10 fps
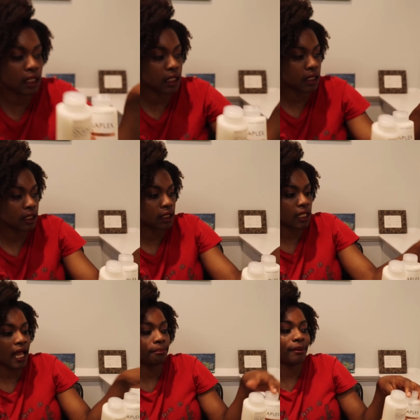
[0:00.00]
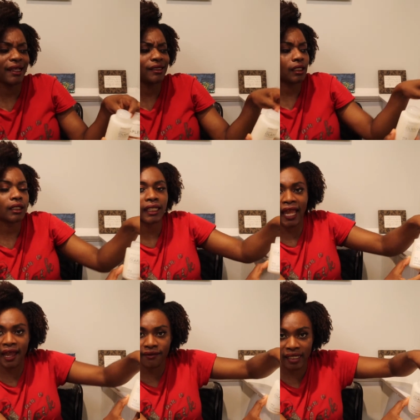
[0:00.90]
these I basically
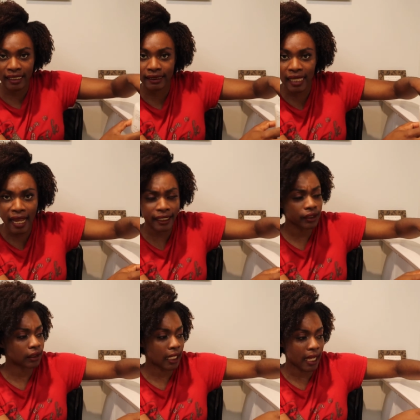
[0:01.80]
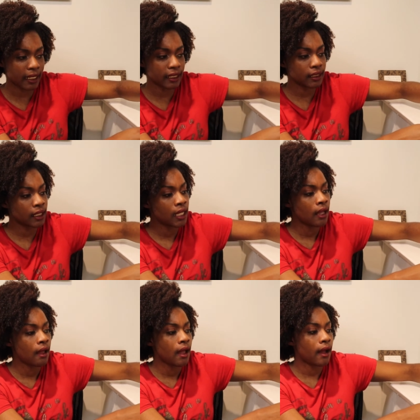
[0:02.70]
have the entire line
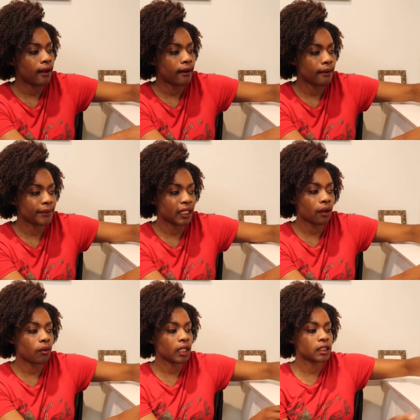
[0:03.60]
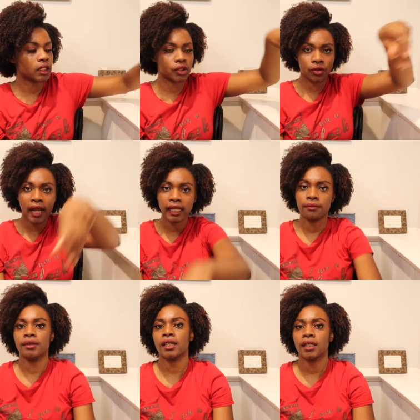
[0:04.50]
um, and I wanted to try
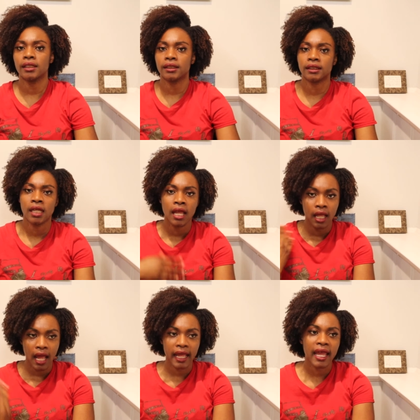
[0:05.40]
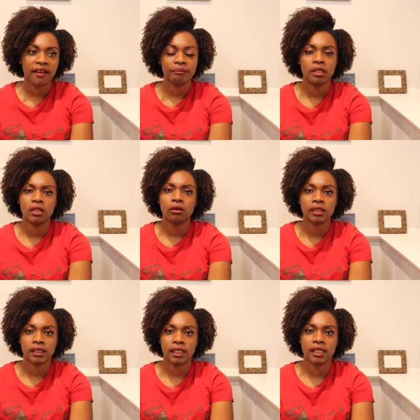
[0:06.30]
it because I have been
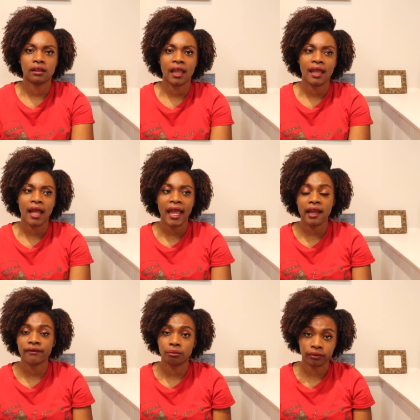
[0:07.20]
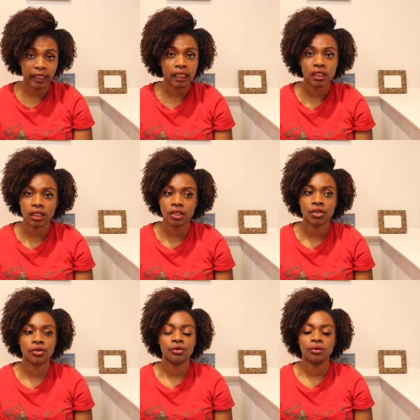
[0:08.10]
noticing that I have a breakage
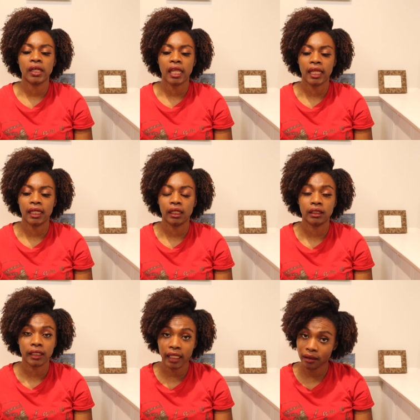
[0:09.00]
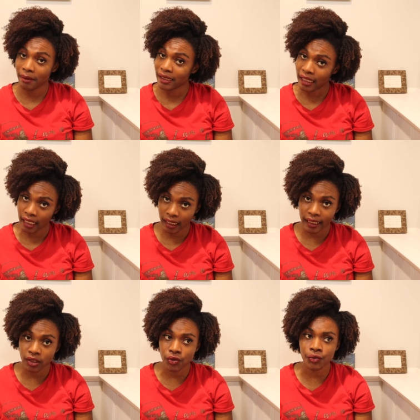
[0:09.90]
issue and a length maintaining
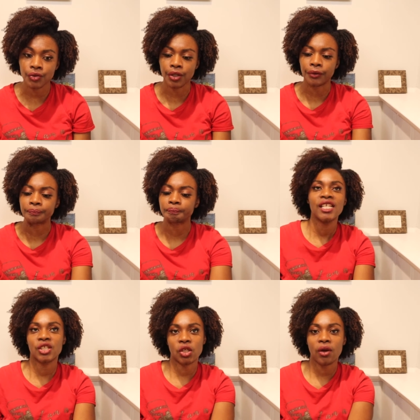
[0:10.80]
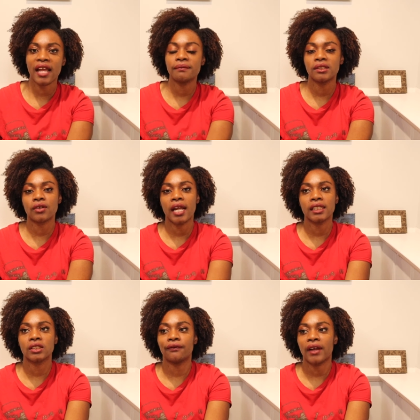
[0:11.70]
issue so so I've been
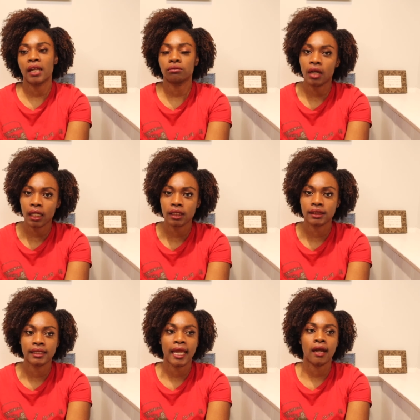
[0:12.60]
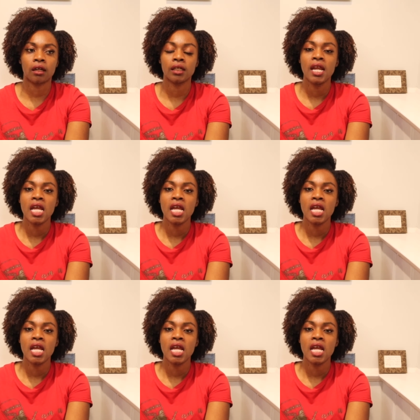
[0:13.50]
trying to find products that are